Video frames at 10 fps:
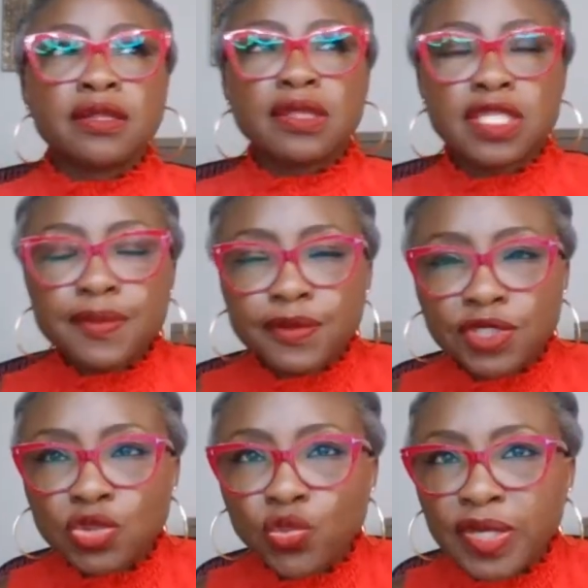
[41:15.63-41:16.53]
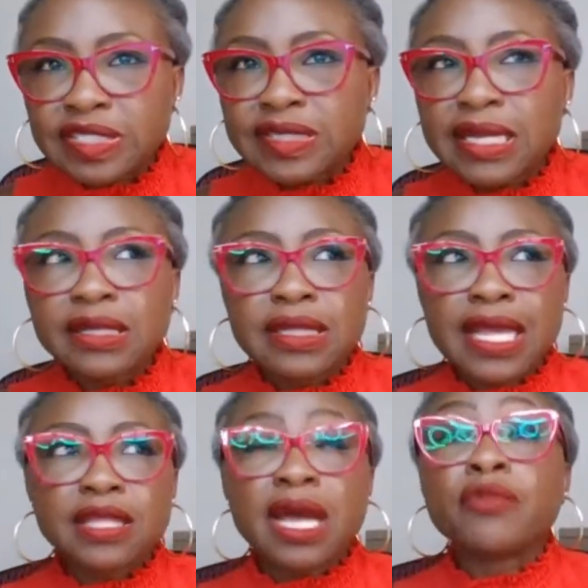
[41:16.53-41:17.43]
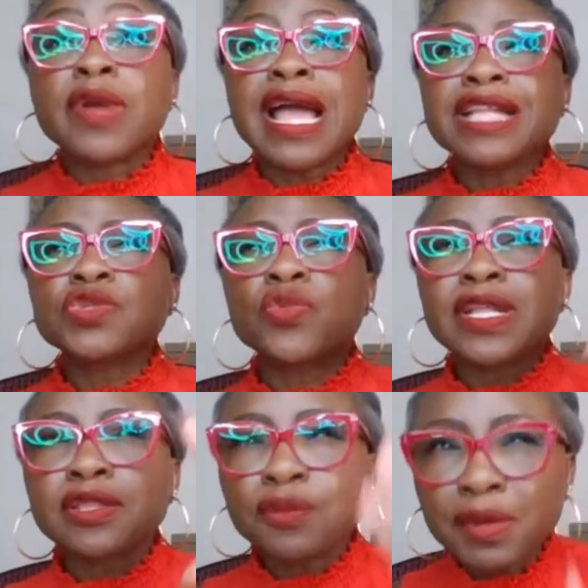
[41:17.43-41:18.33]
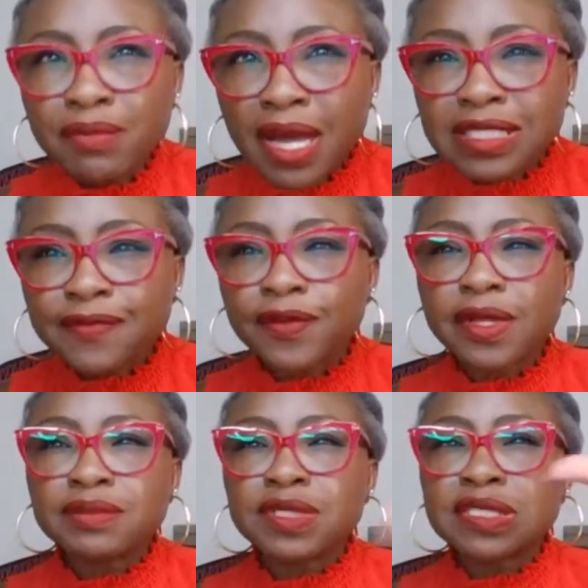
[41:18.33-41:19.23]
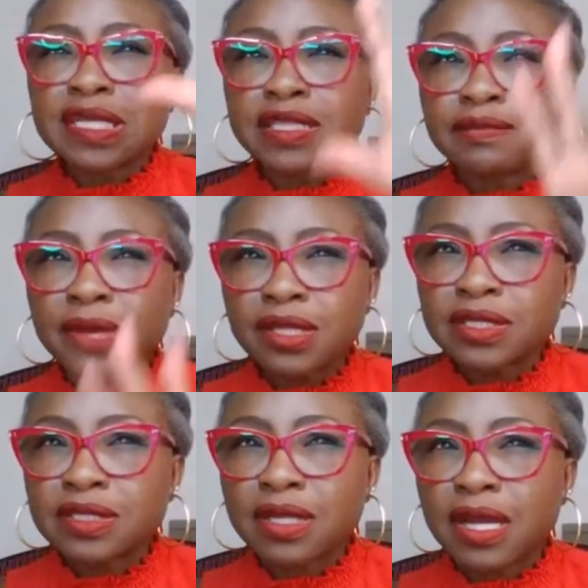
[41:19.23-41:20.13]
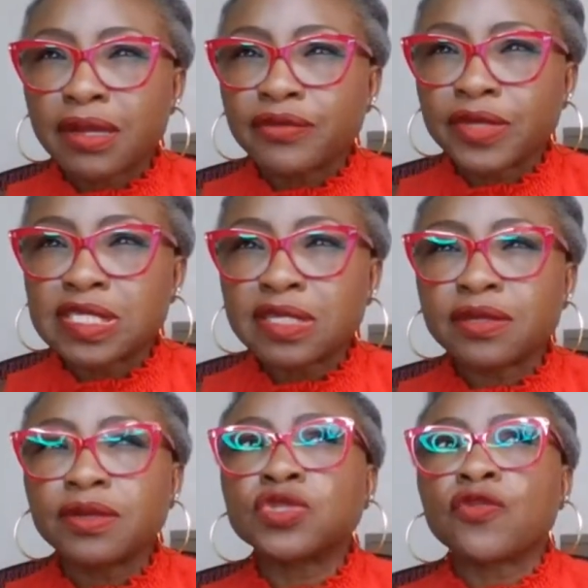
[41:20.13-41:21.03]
This we just wasted, and we had to wait 3 months for them to send the mother's receipt notice.